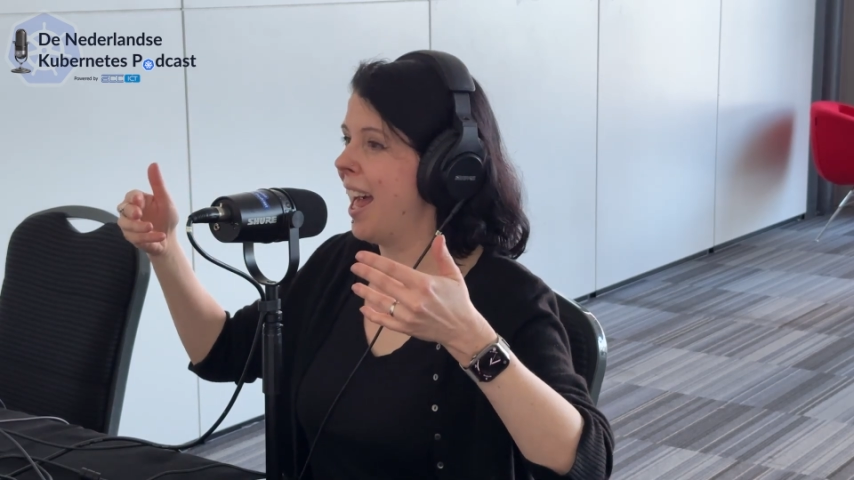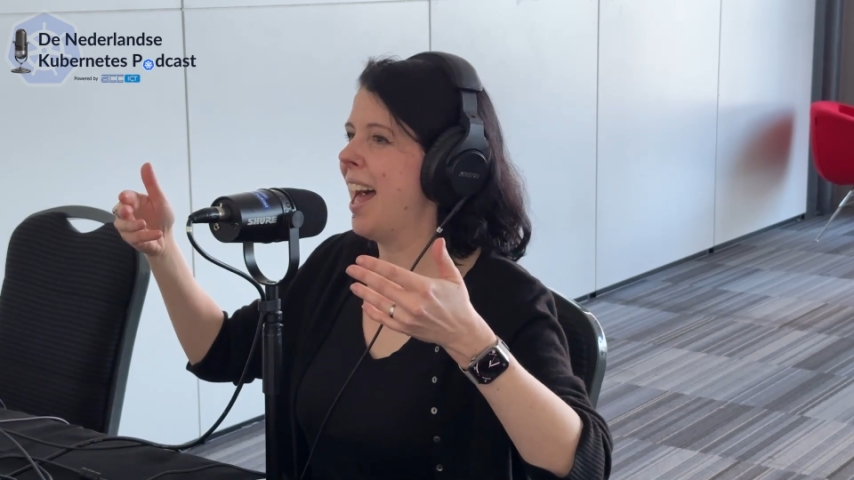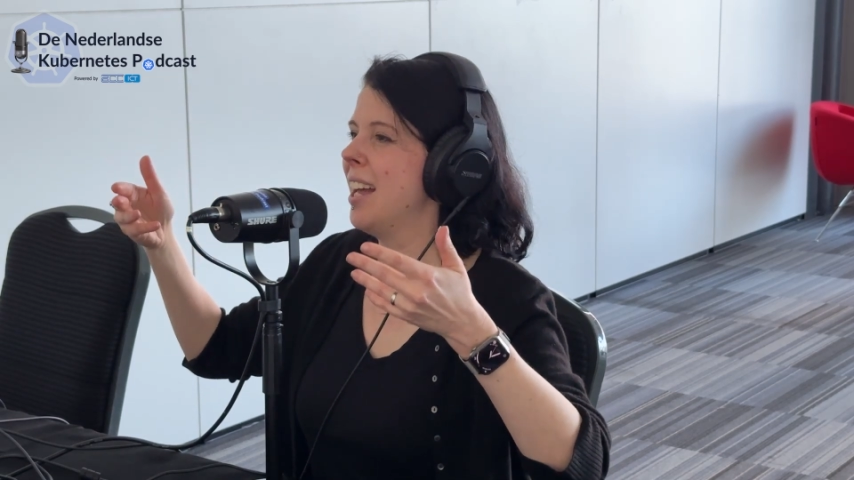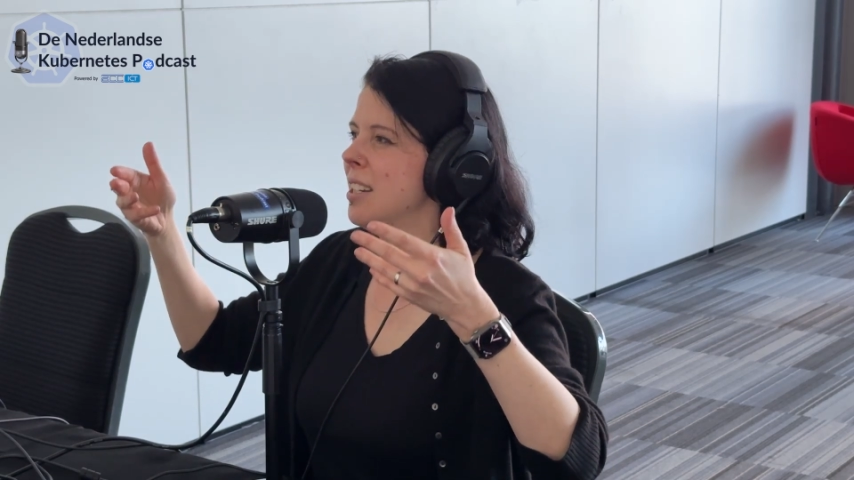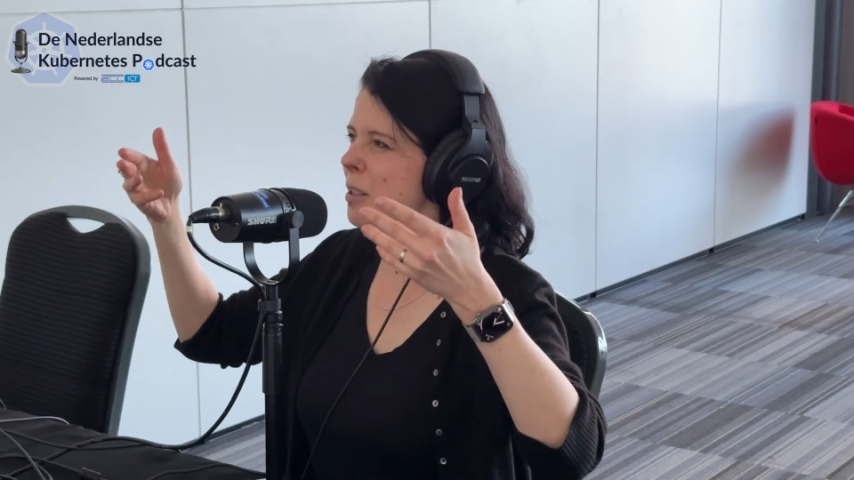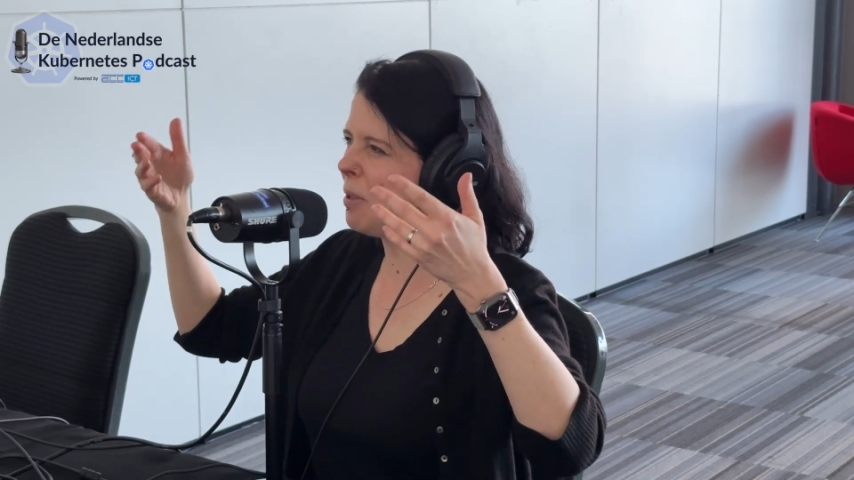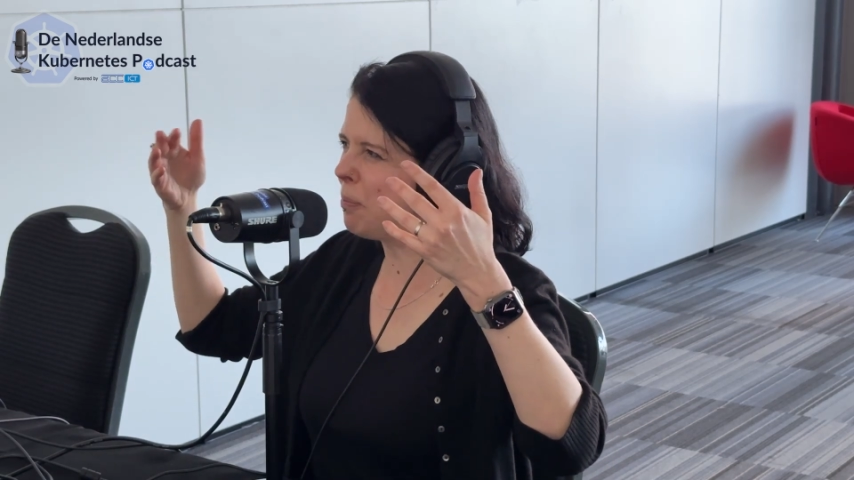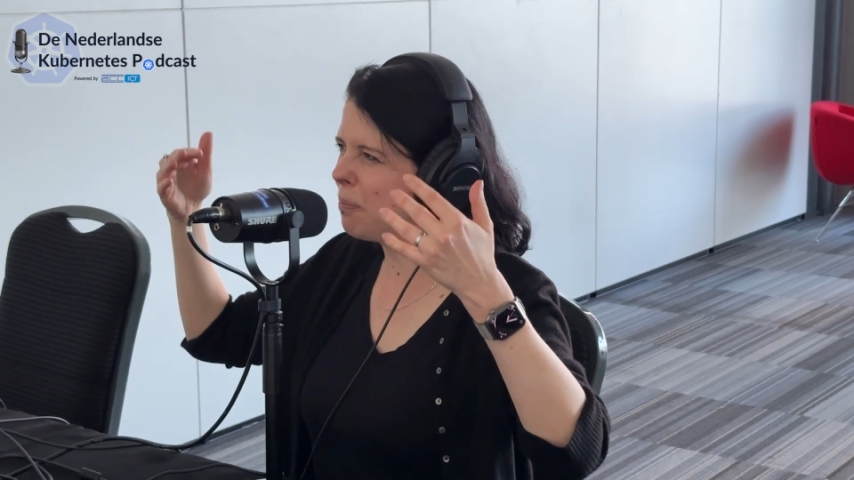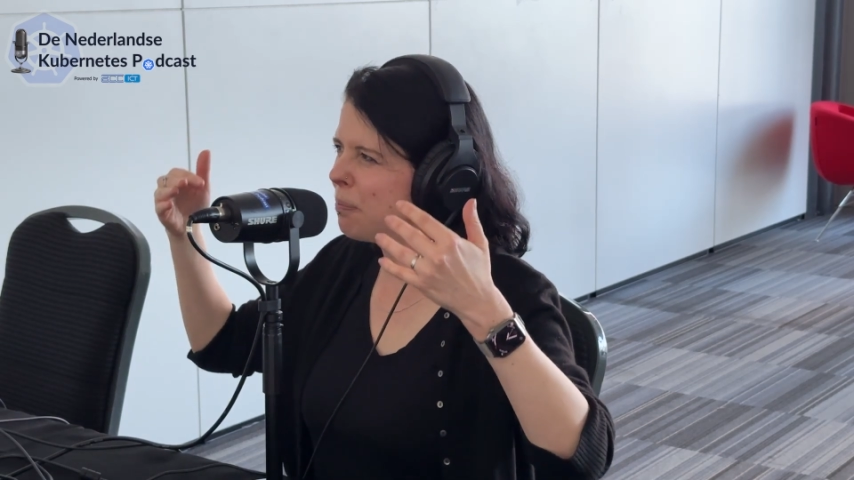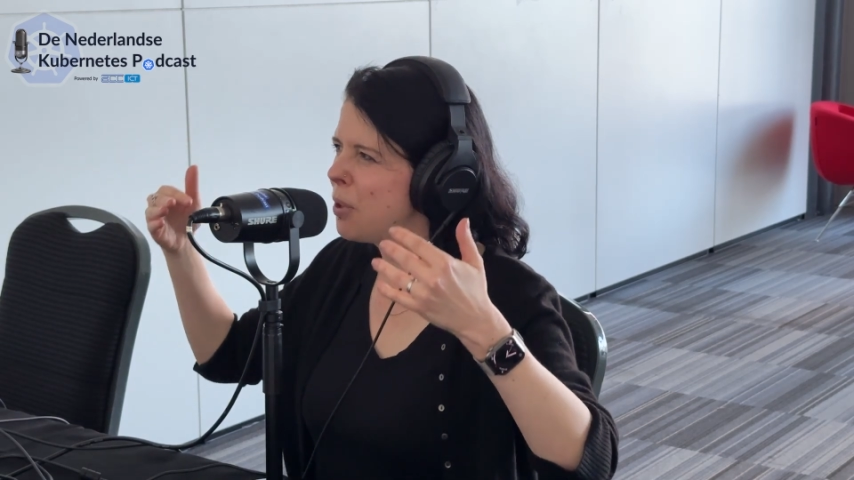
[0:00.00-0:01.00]
and to be
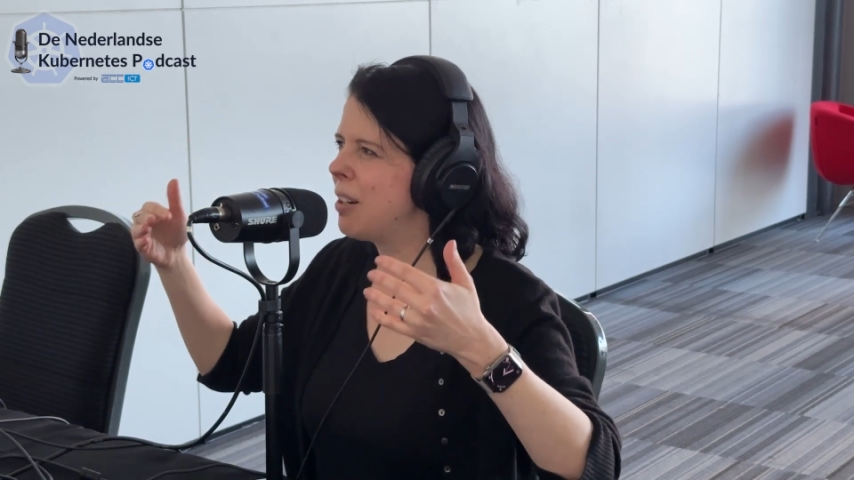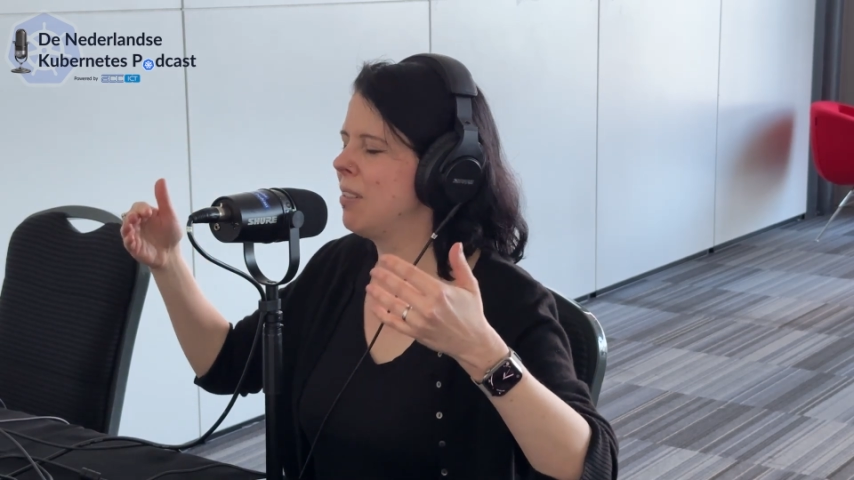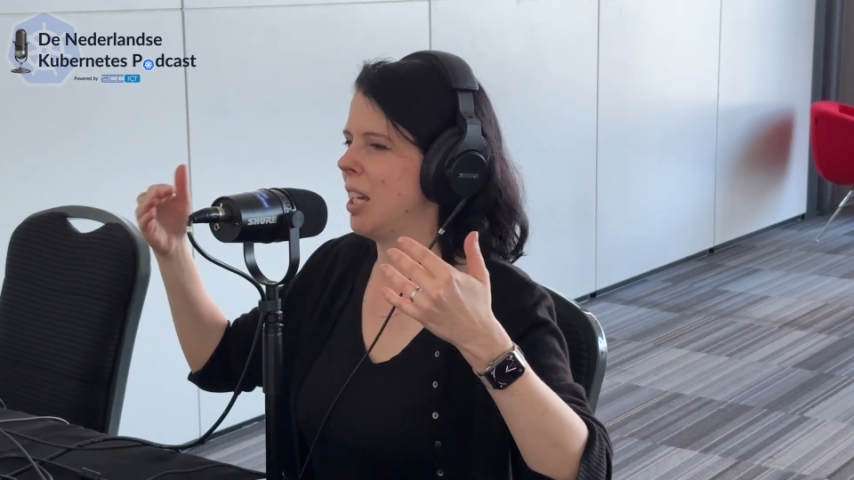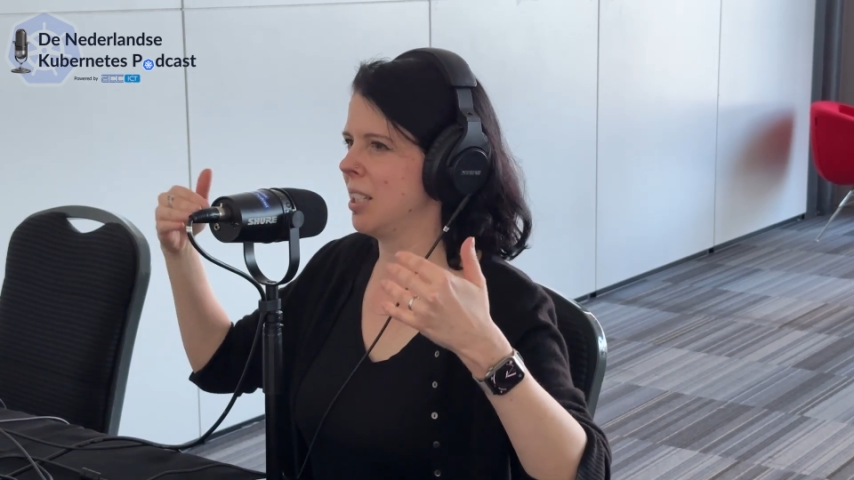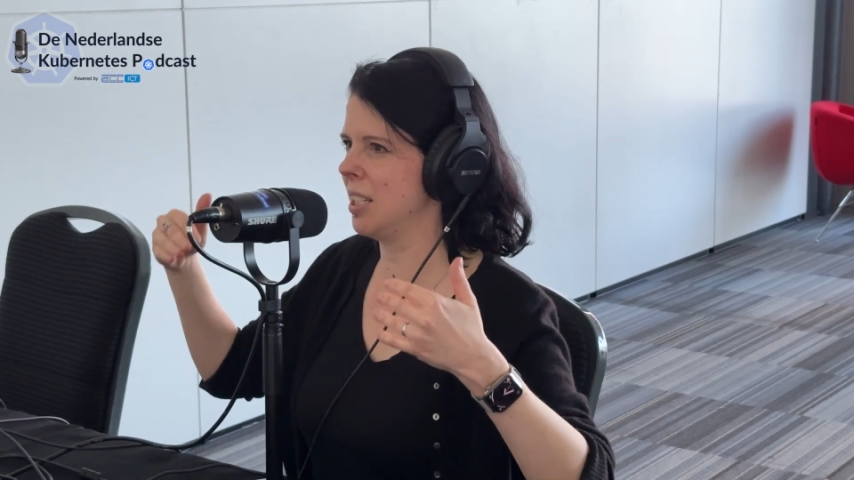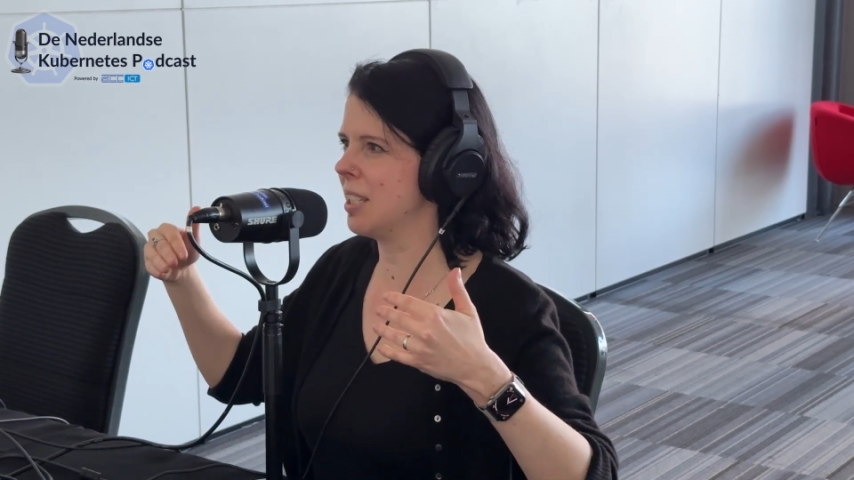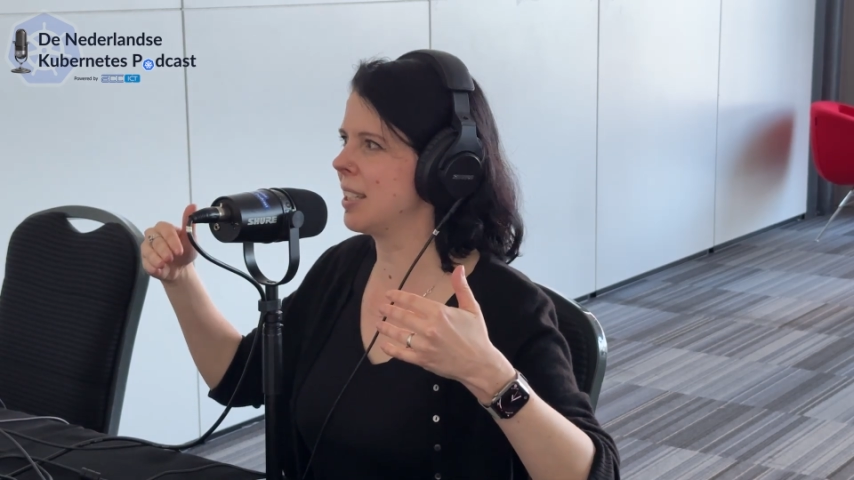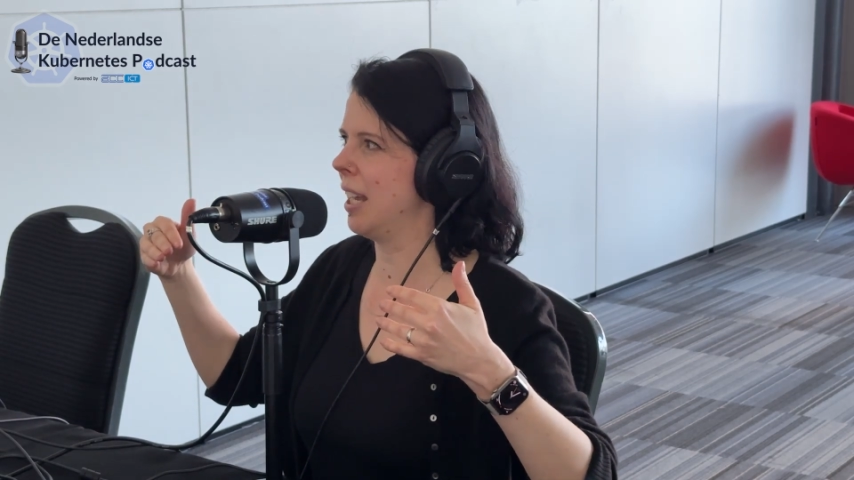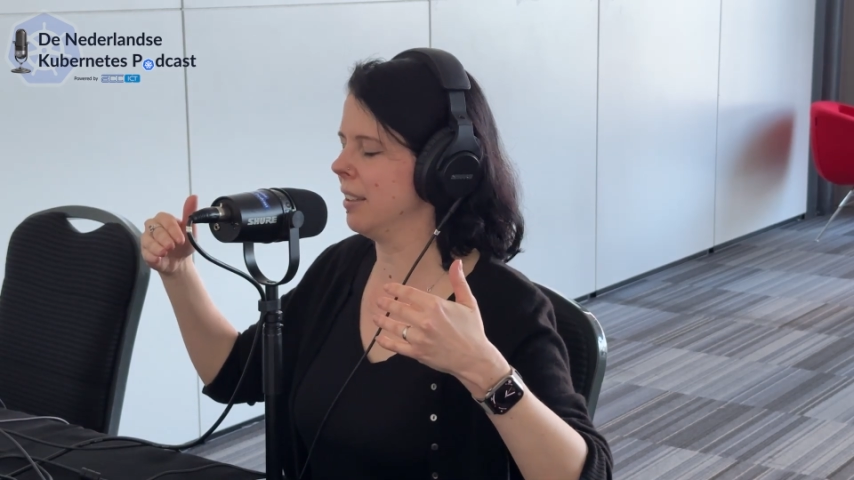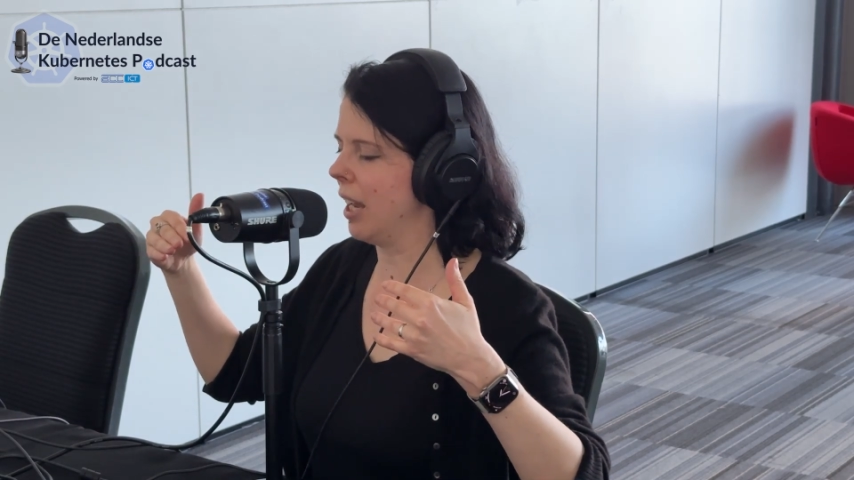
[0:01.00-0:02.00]
pretty reluctant to
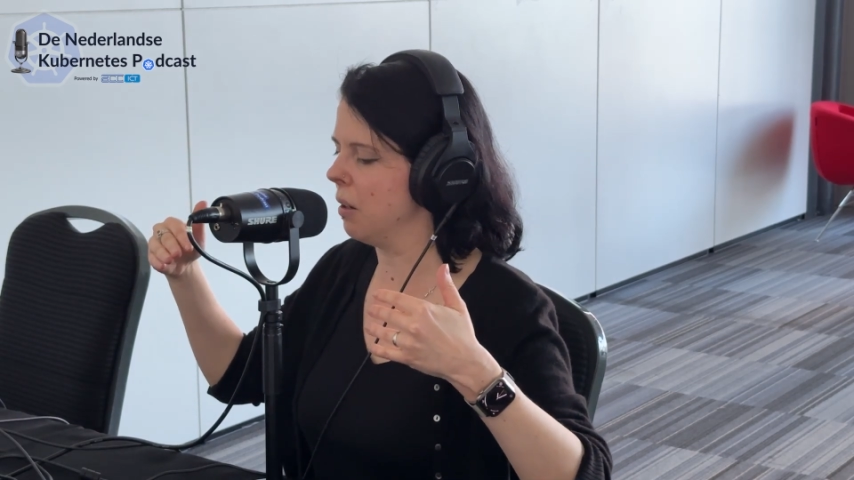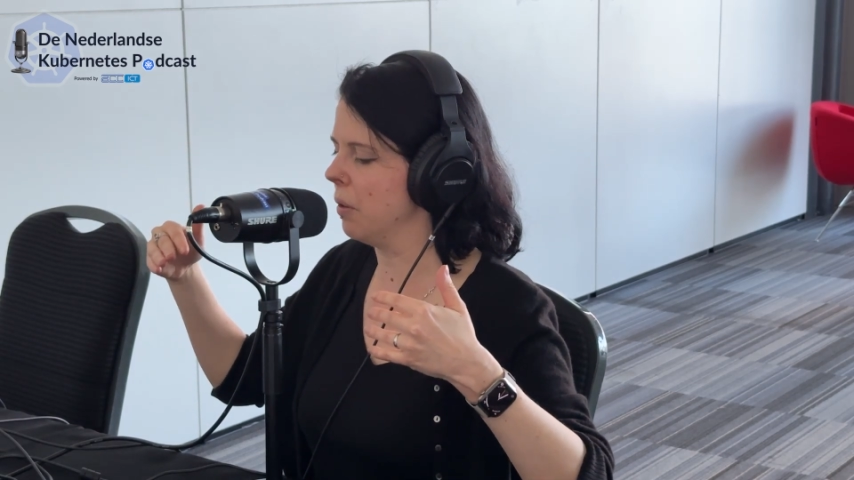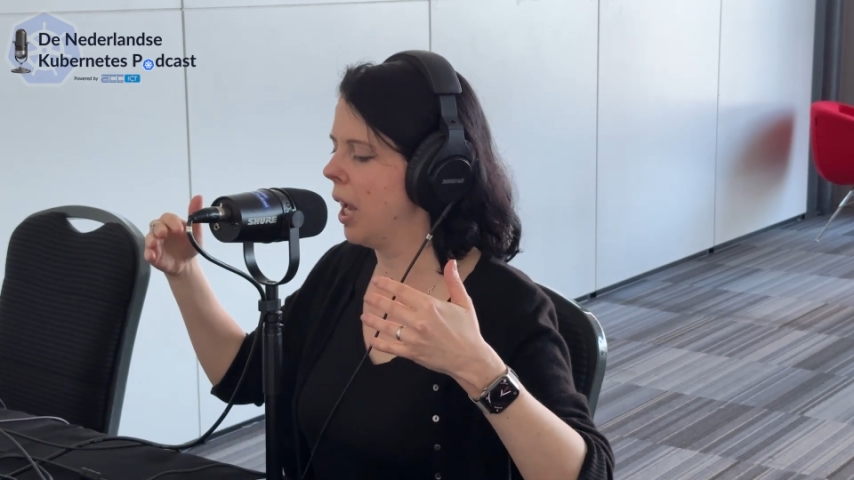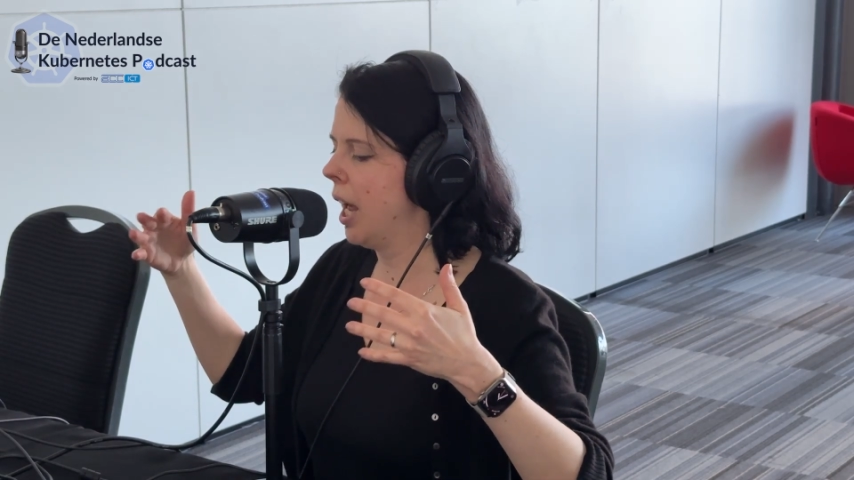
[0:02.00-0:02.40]
scale down.